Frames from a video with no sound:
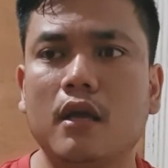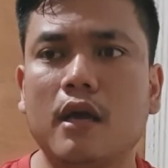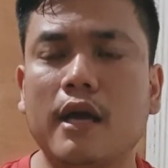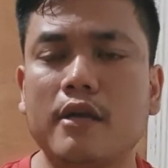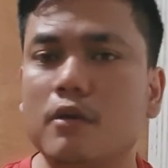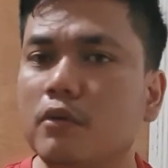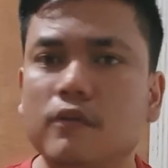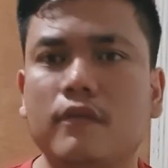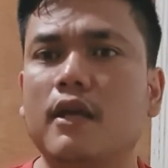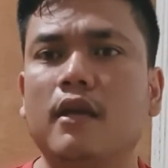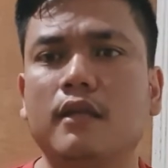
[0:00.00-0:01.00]
I don't
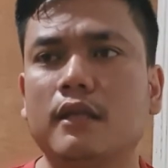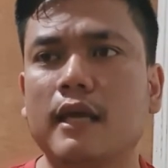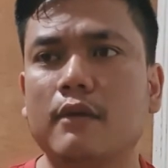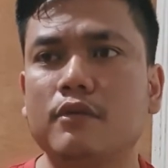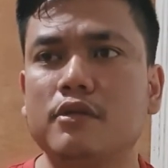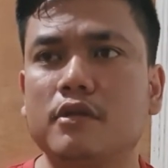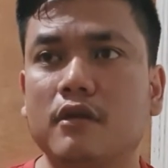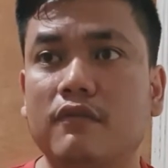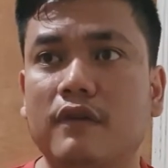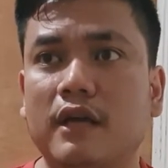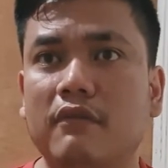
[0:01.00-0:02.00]
think that I would
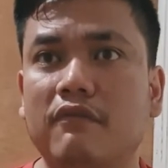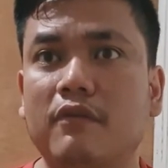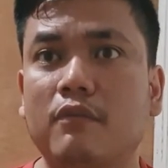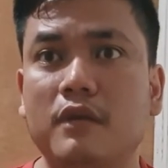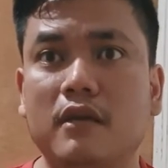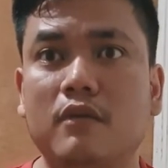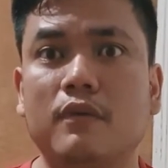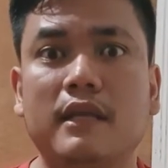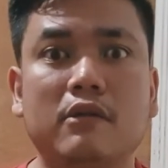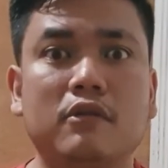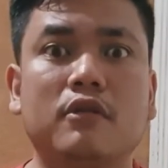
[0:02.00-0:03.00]
survive a week
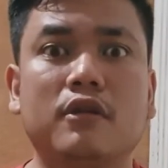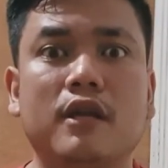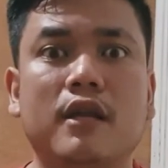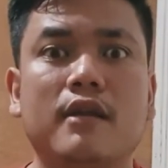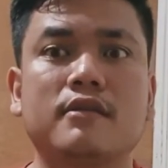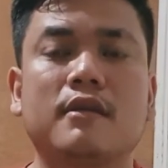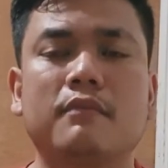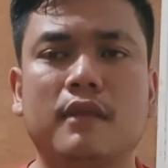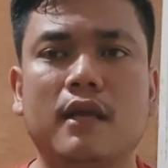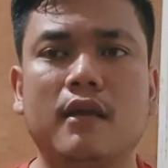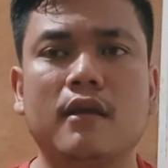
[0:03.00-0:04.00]
without learning
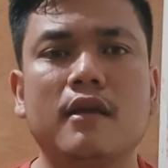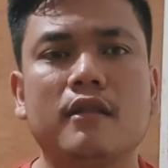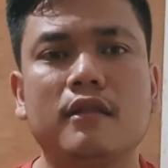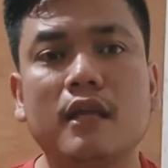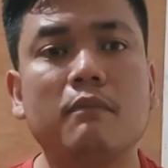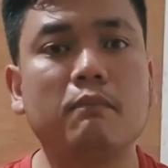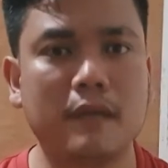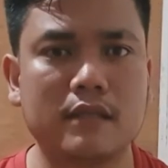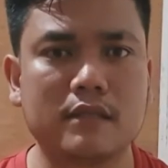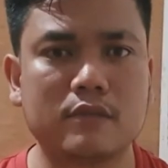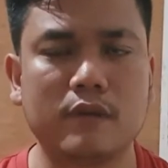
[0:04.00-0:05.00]
something
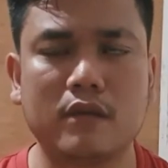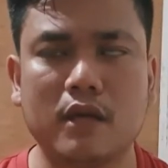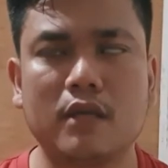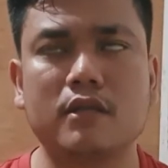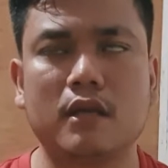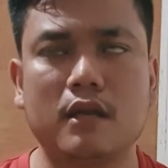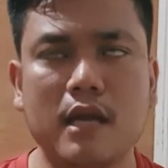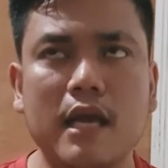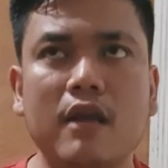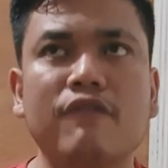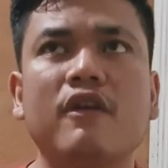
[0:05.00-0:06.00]
tidbits, whether it's in
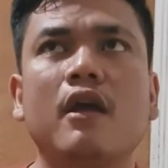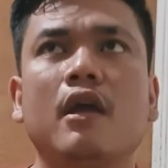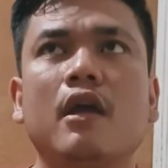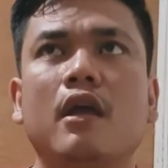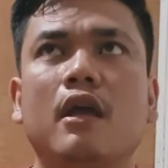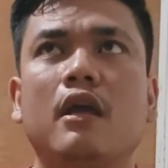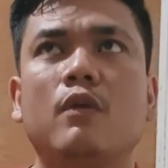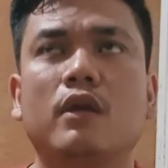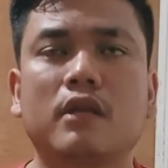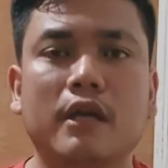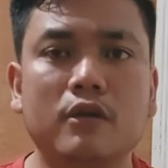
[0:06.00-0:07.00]
life, in
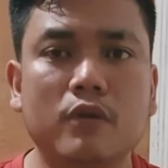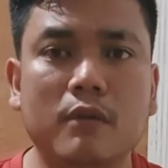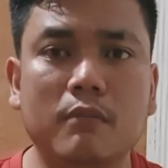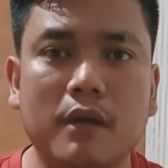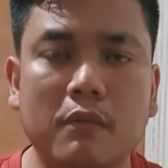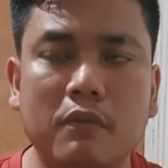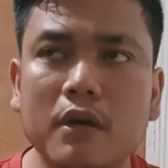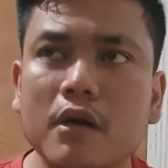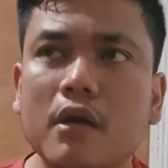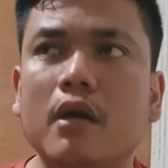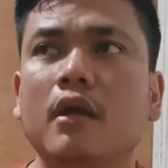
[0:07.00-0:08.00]
what I do in my
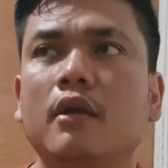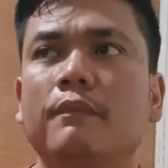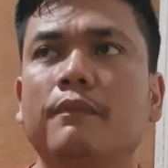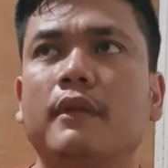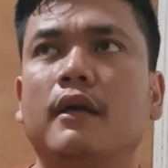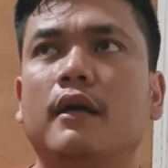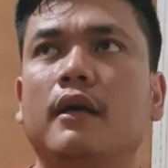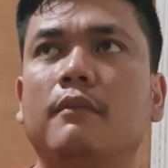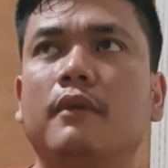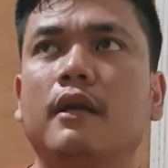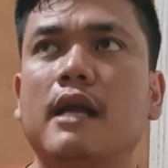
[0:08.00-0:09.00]
work,
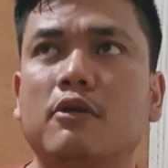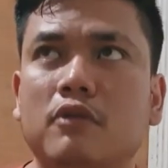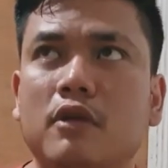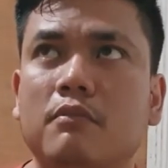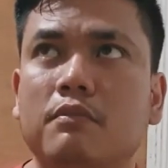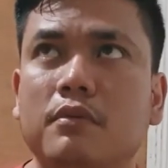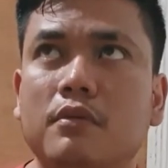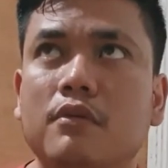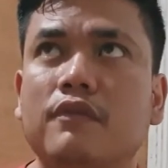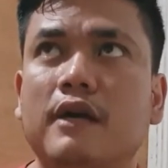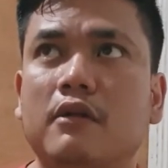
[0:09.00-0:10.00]
in how to
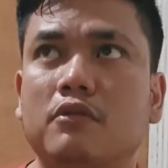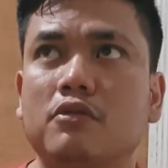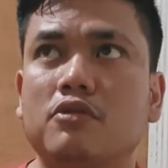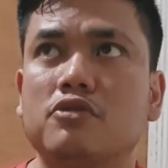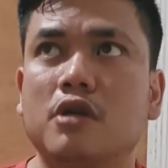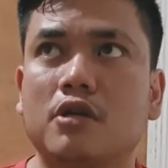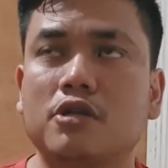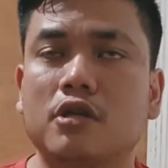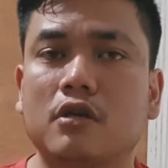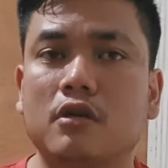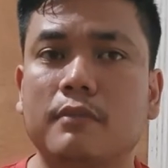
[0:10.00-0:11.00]
improve, how to
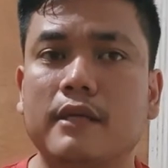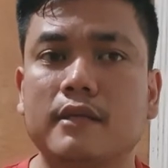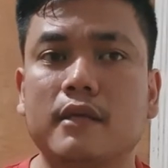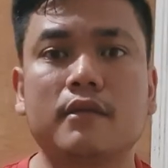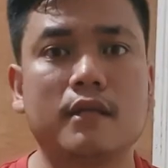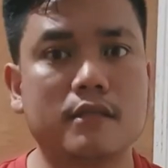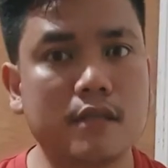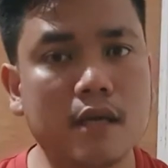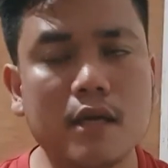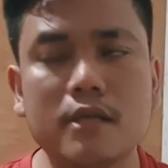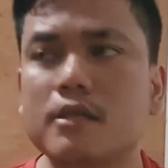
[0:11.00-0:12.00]
structure my
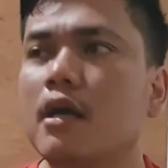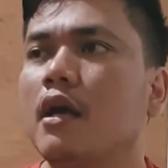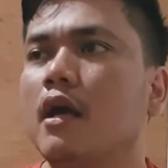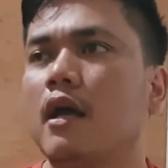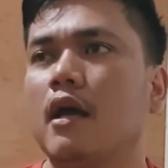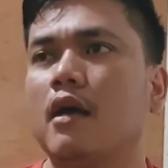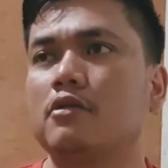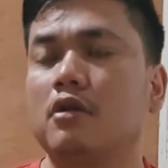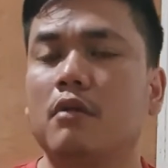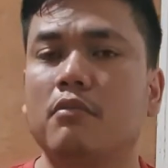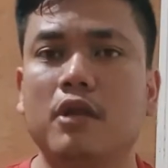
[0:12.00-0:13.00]
sentences, how to
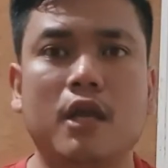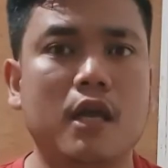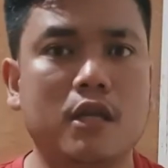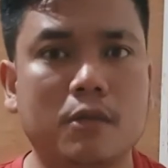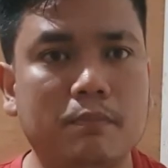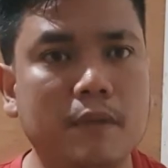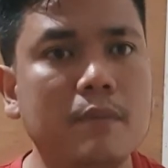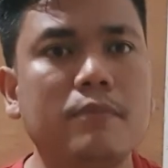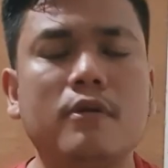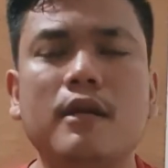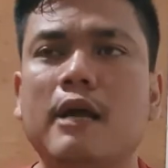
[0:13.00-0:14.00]
communicate to
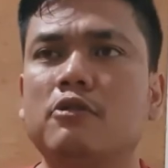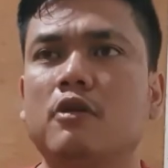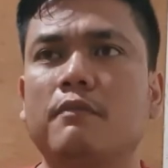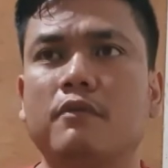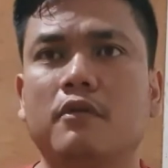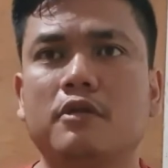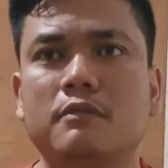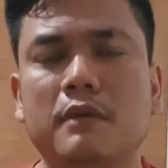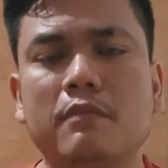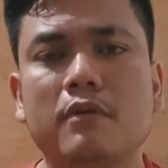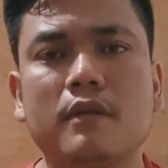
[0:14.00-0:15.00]
people, how to approach
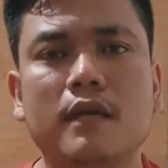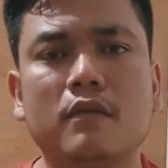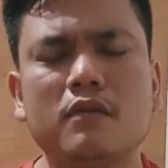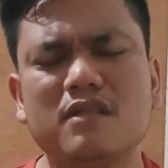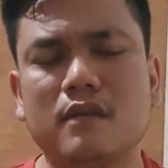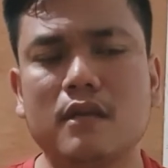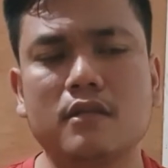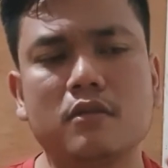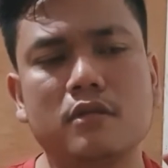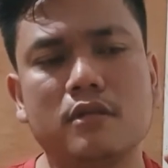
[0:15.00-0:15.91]
people, those things, those